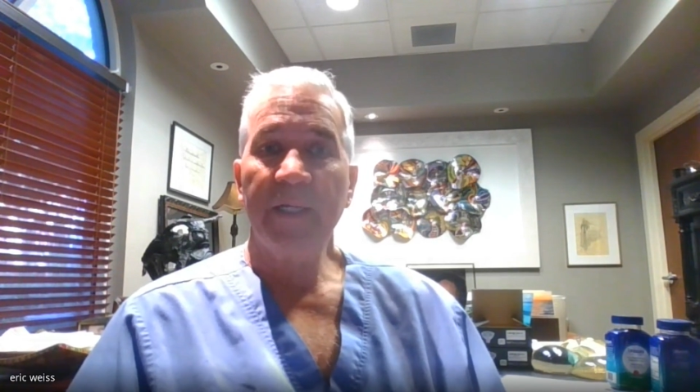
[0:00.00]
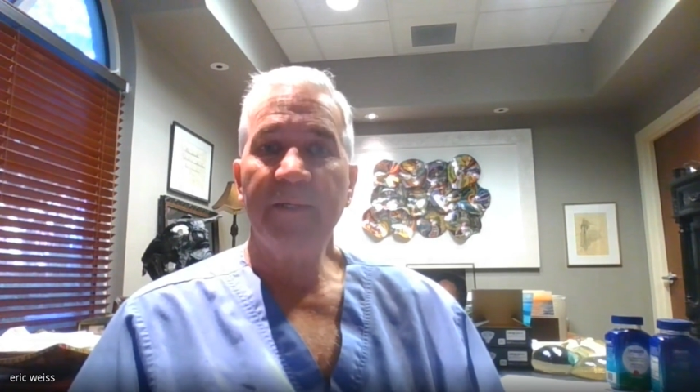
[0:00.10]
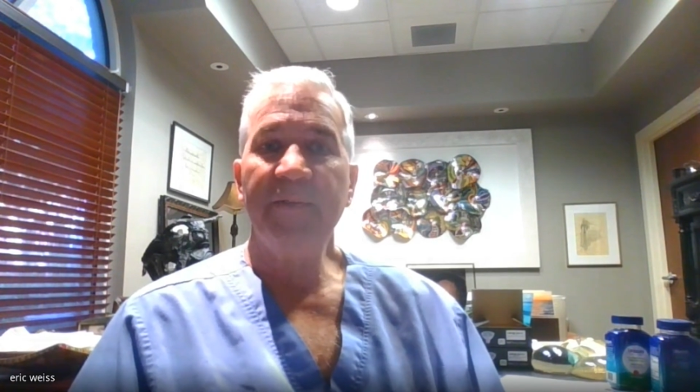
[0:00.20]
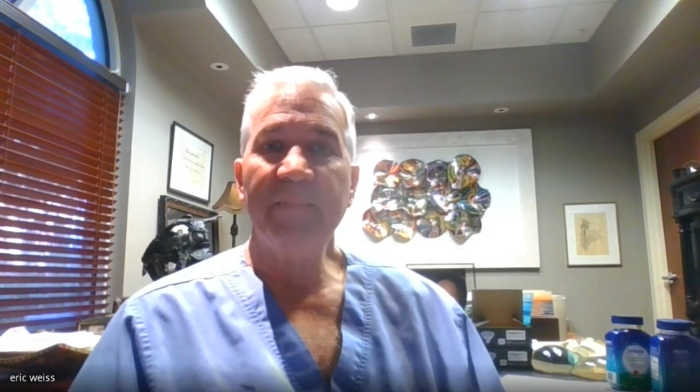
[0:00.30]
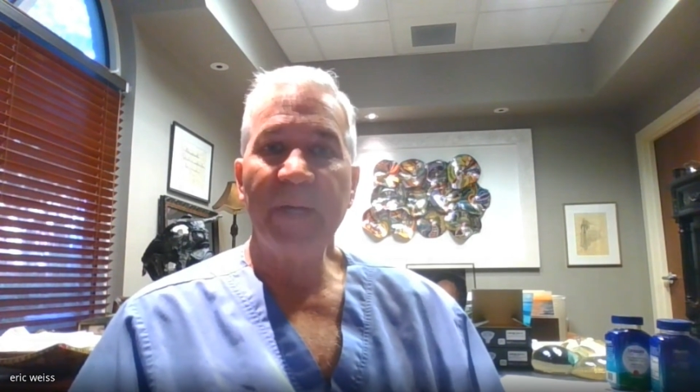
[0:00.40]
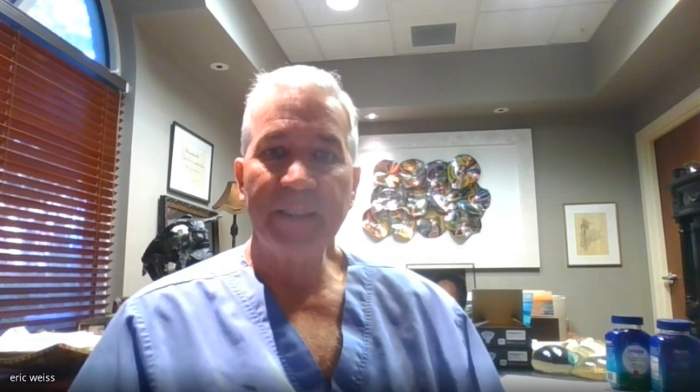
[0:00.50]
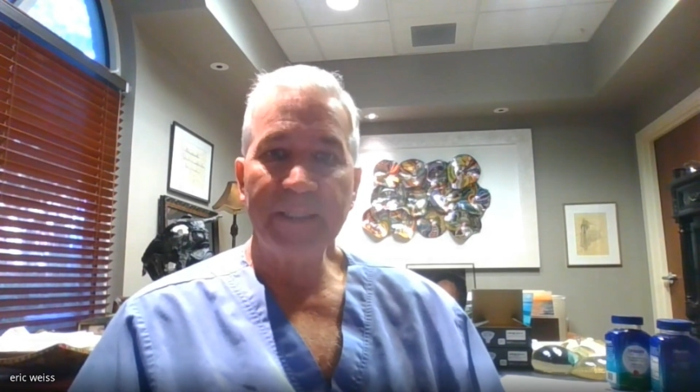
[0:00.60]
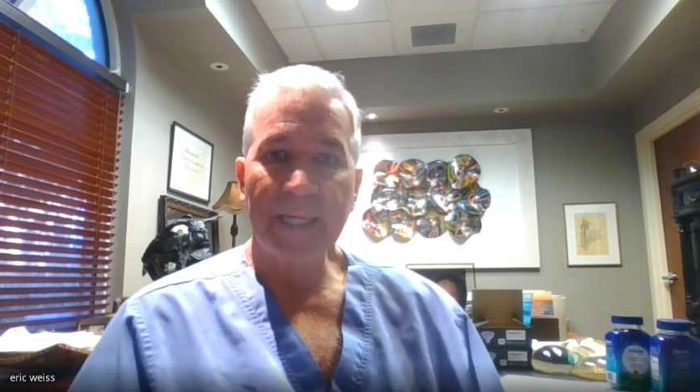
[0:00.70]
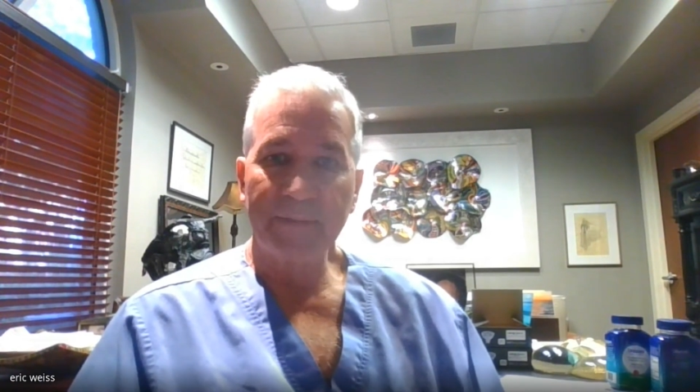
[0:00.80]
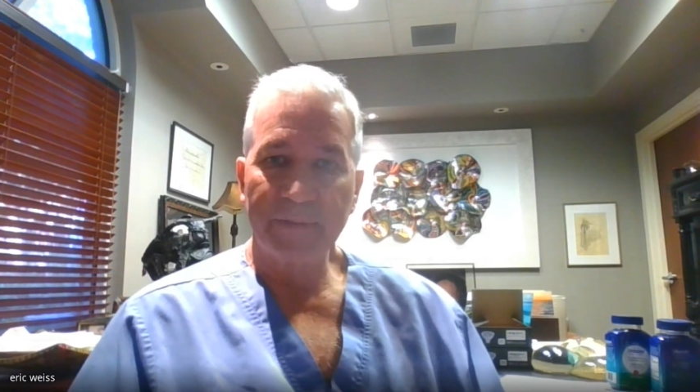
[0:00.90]
They've been to
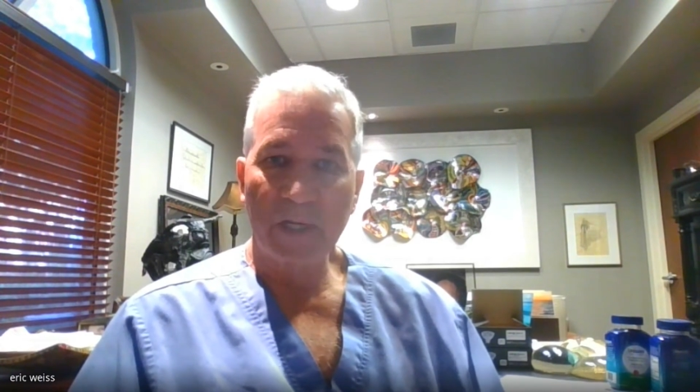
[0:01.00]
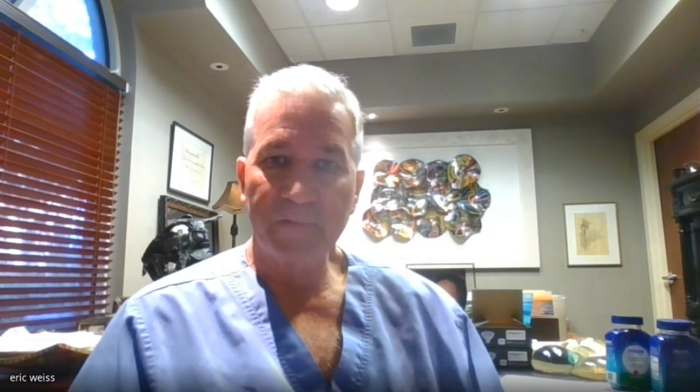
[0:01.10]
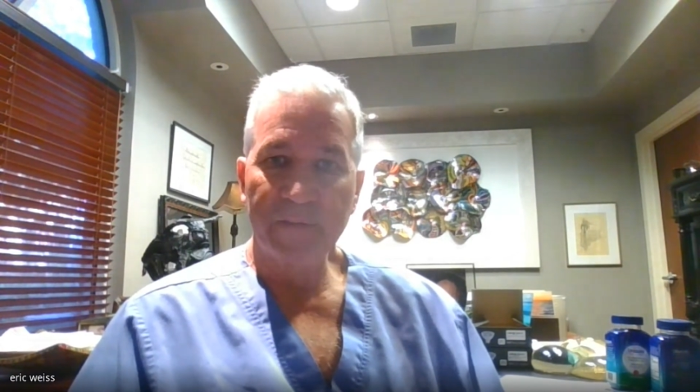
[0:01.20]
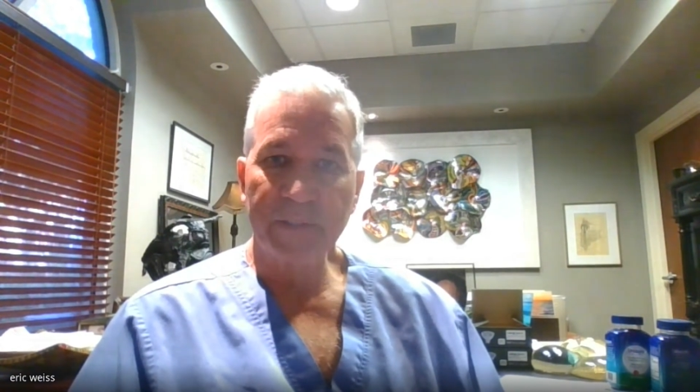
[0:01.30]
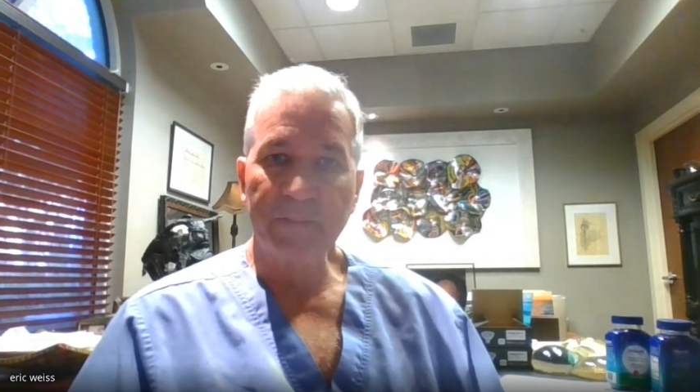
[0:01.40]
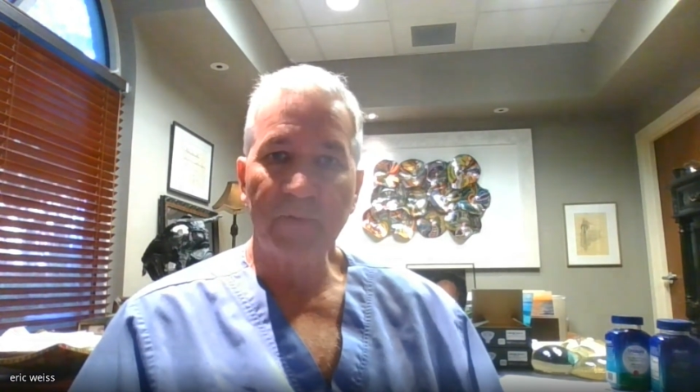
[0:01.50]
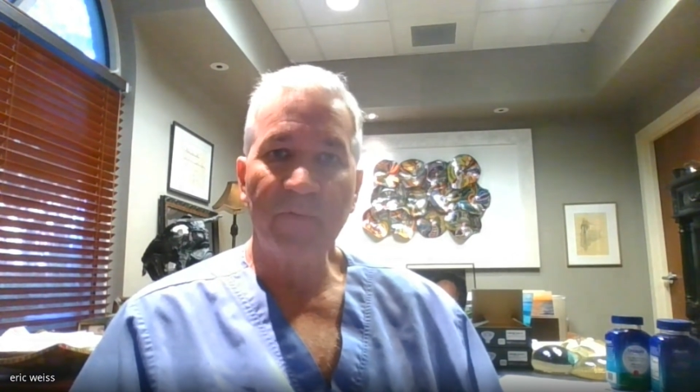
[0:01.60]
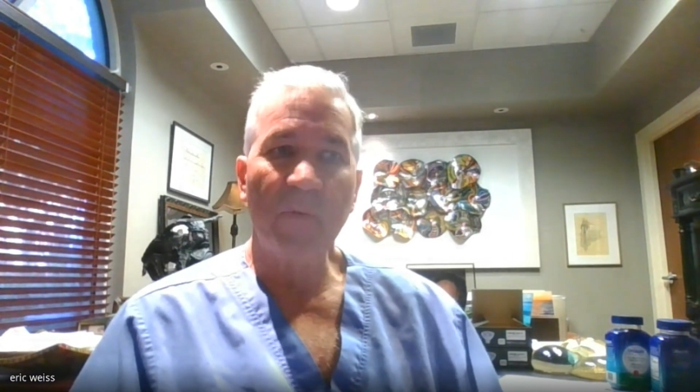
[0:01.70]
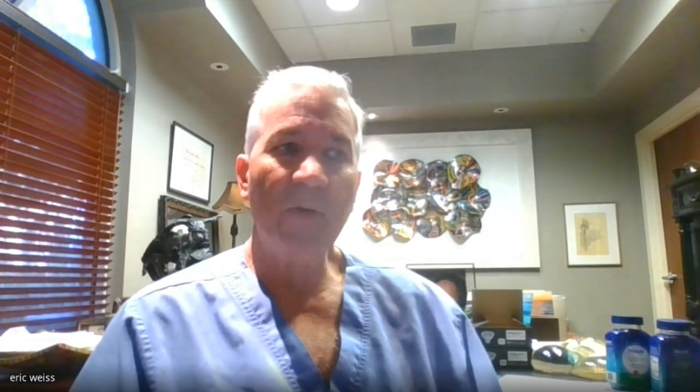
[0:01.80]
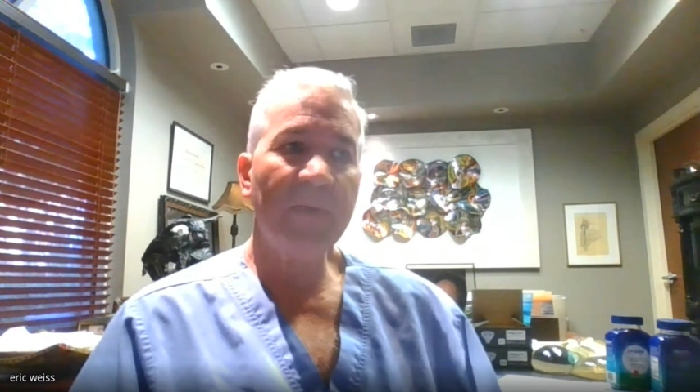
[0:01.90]
doctor's offices
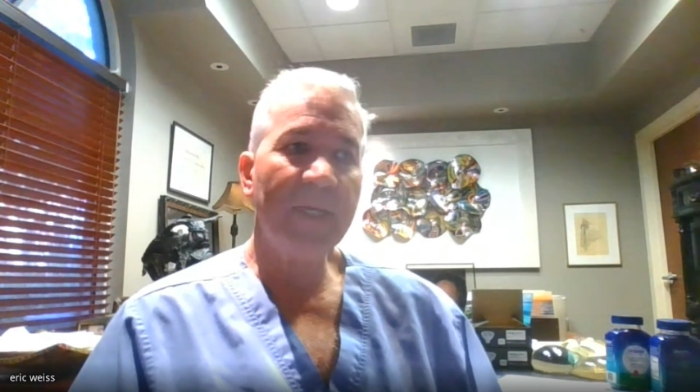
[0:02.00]
before, they